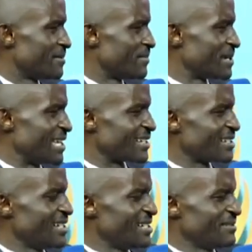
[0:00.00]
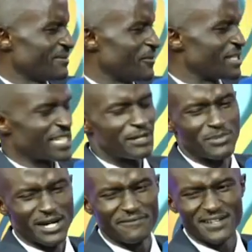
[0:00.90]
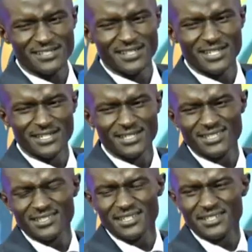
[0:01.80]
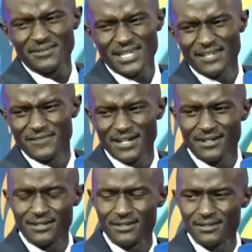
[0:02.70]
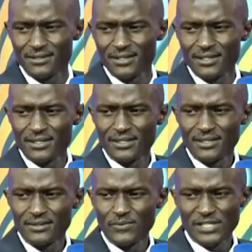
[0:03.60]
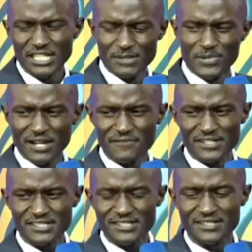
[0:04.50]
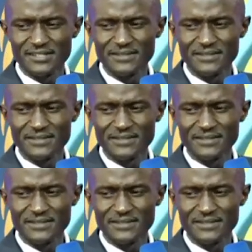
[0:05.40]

We're like, we're taking breakfast. No, whatever. We're taking breakfast.